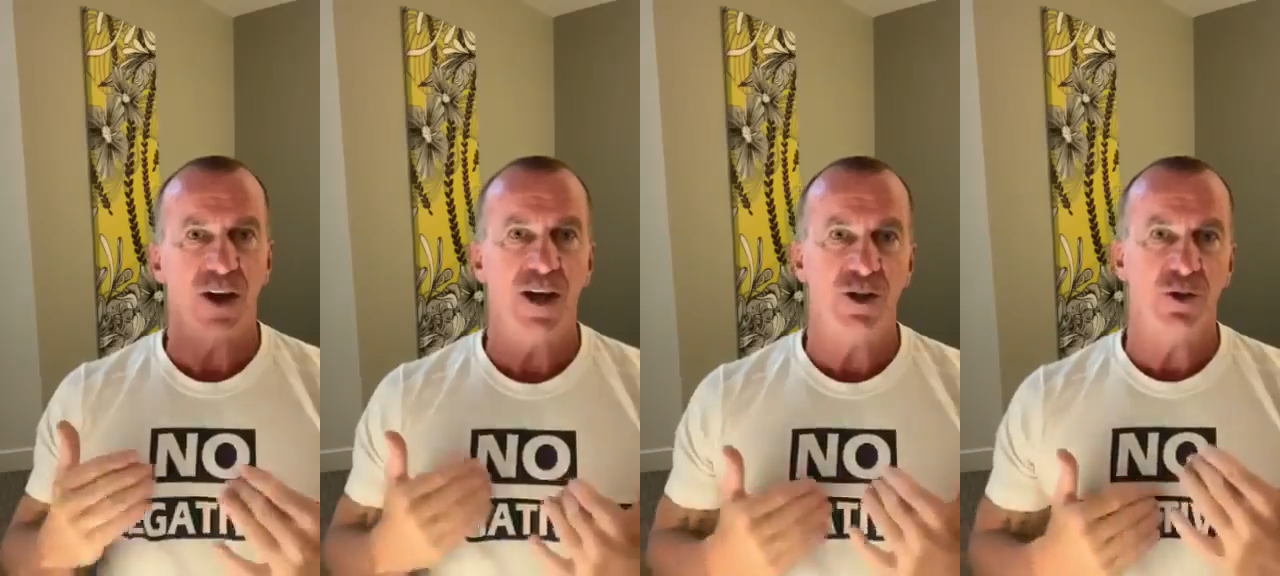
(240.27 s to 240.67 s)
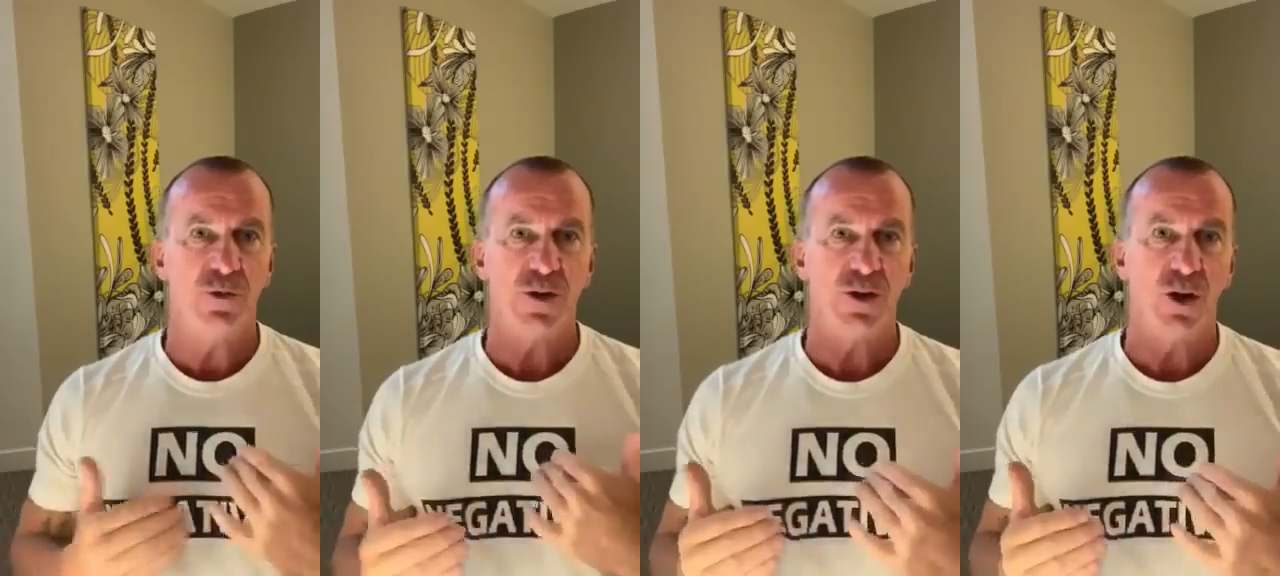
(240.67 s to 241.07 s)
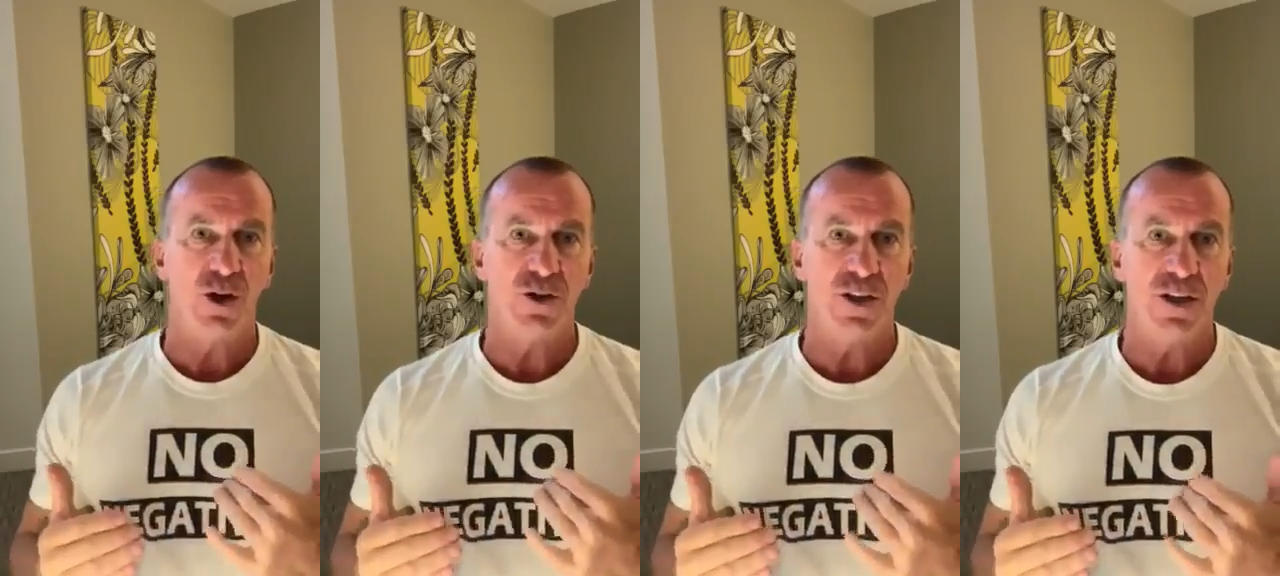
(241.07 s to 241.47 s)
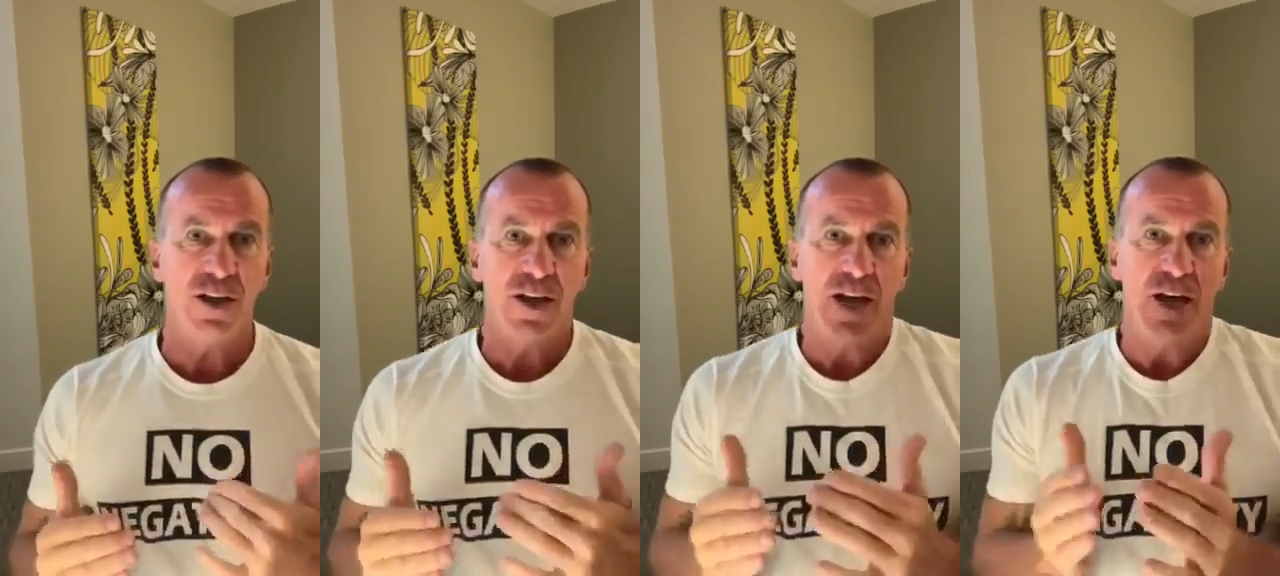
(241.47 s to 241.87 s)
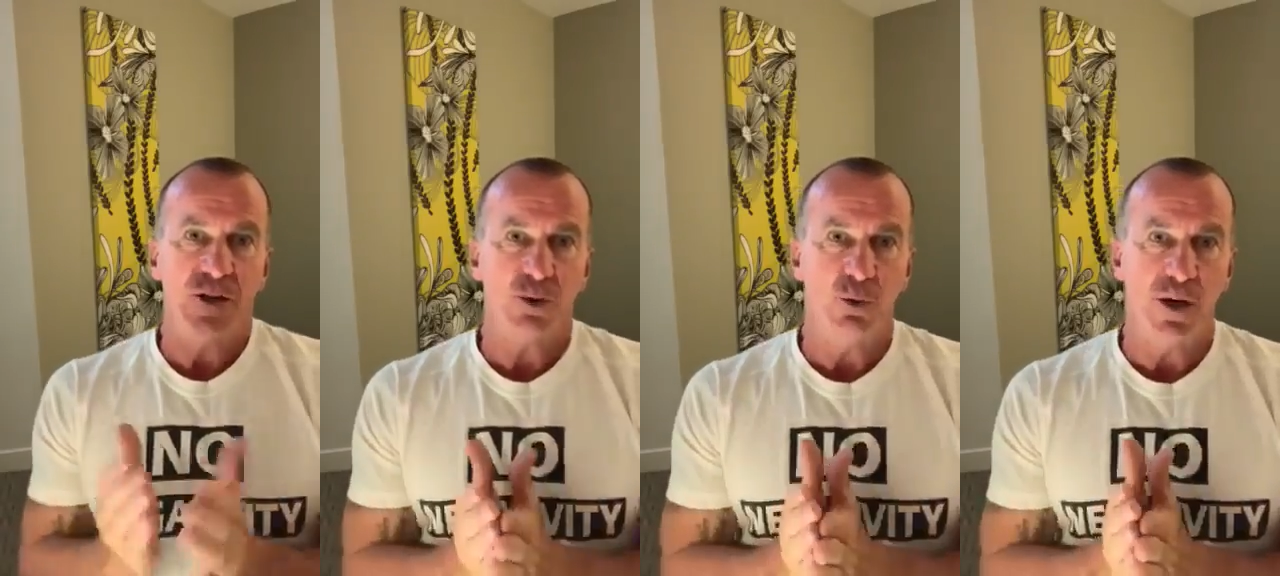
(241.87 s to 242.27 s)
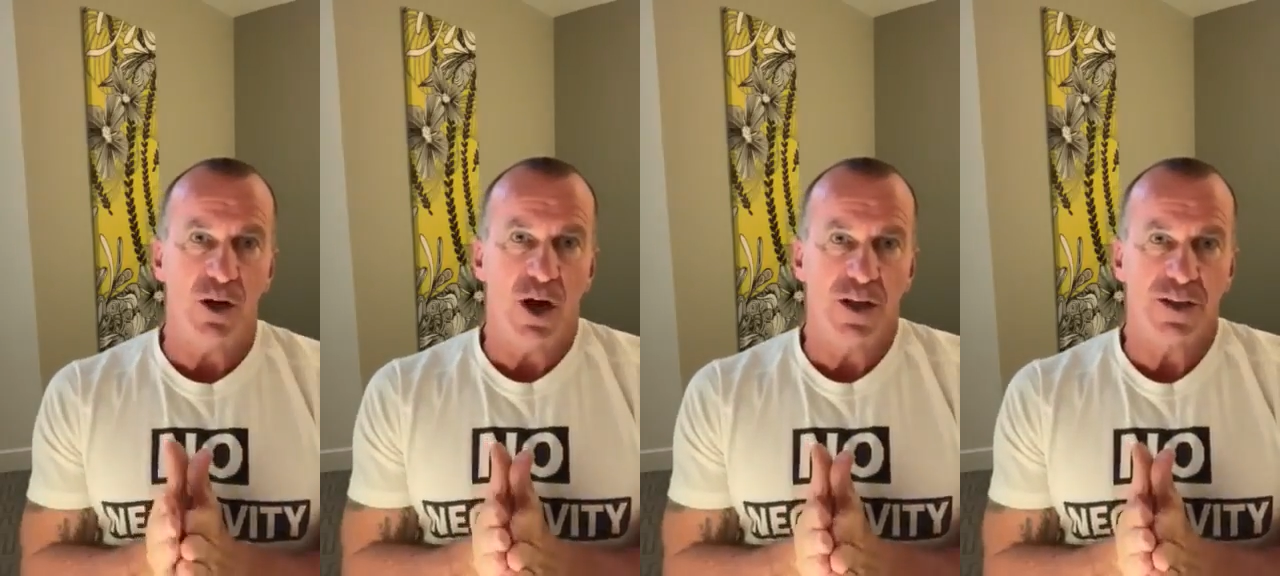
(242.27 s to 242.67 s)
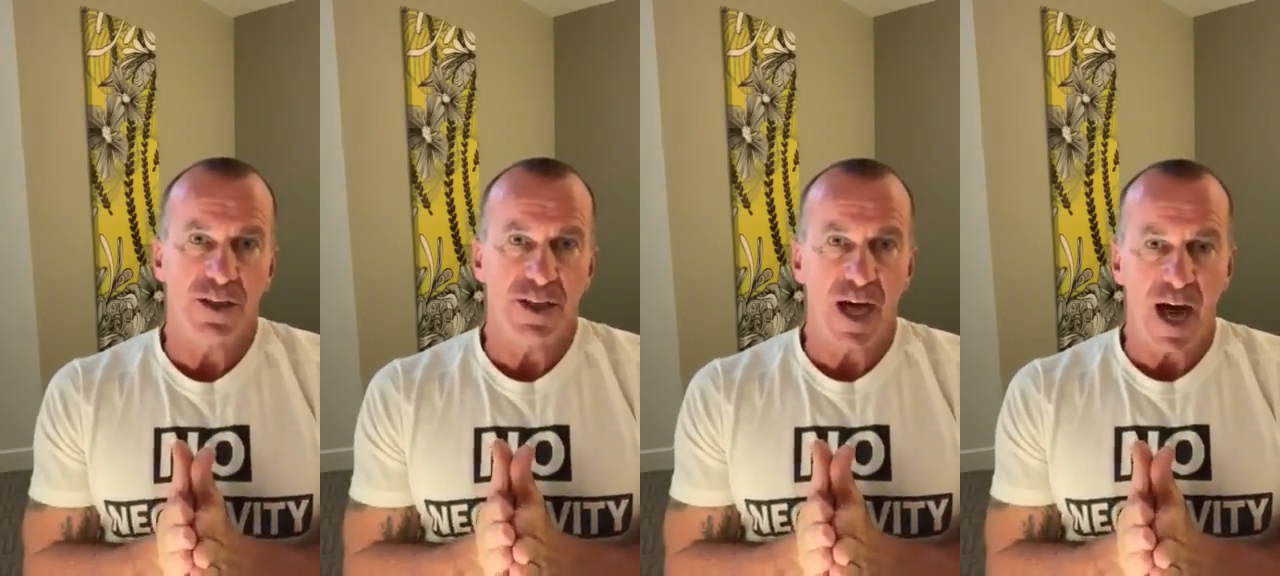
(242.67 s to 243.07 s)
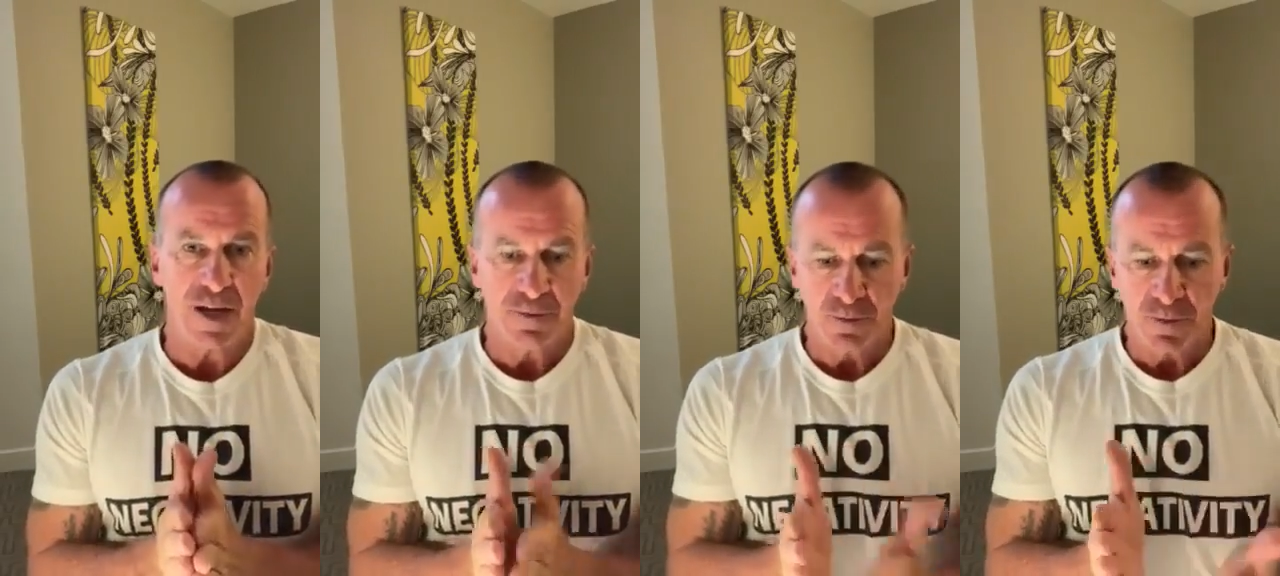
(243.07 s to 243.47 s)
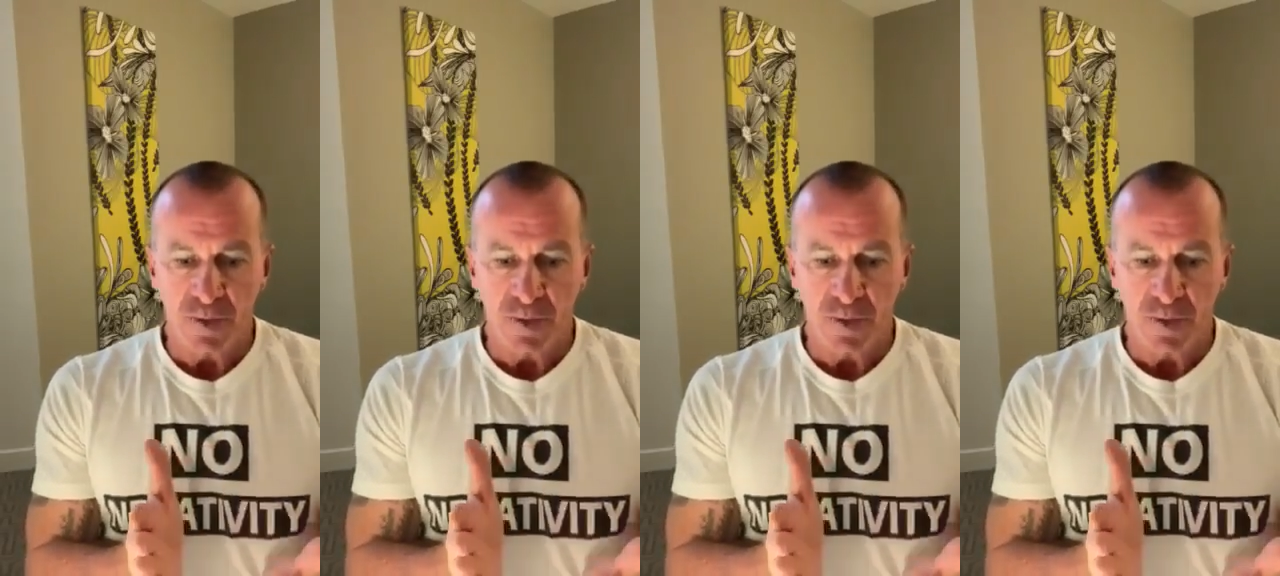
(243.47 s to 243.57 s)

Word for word: change your physiology, and just realize that